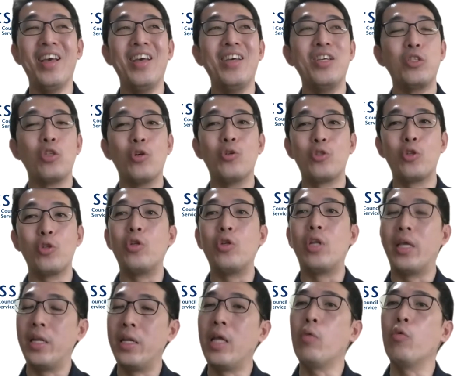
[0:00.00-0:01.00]
So
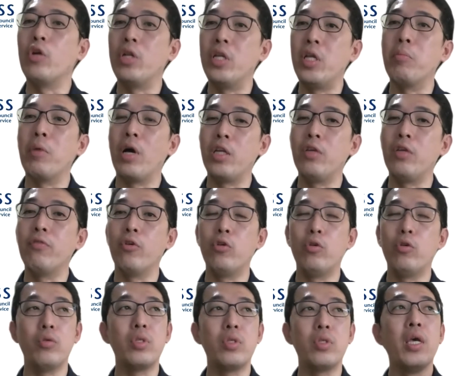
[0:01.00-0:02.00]
they will need money for
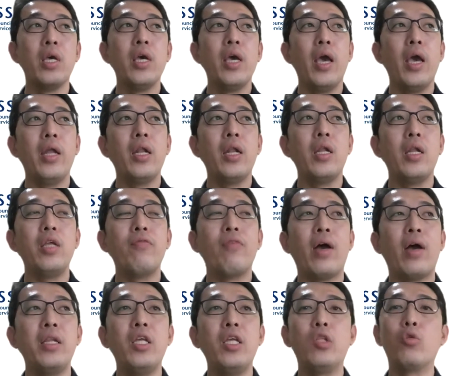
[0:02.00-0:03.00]
those. And if I
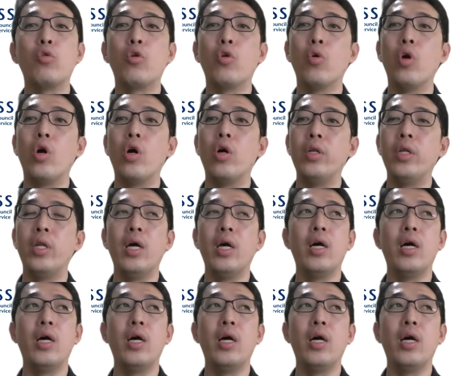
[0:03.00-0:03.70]
need to go on